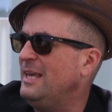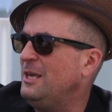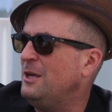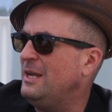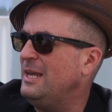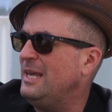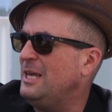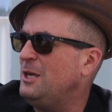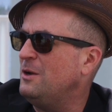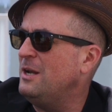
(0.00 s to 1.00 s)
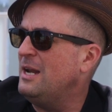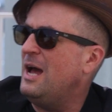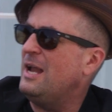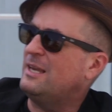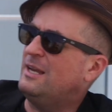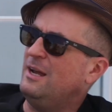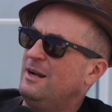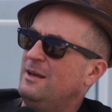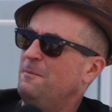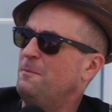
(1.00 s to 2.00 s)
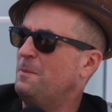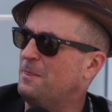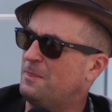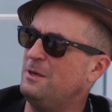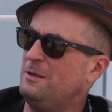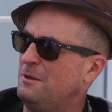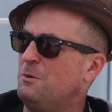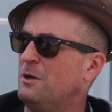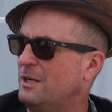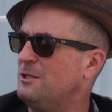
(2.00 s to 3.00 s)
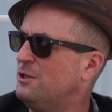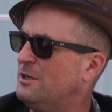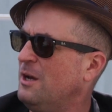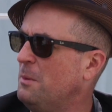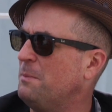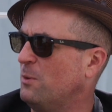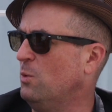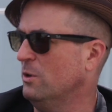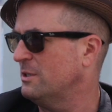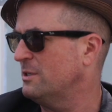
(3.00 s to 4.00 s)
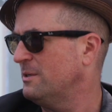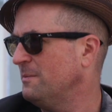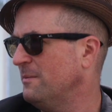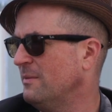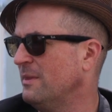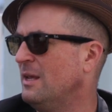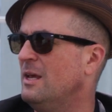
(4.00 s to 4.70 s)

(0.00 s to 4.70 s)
you you're not gonna you're gonna gum up the works. Okay.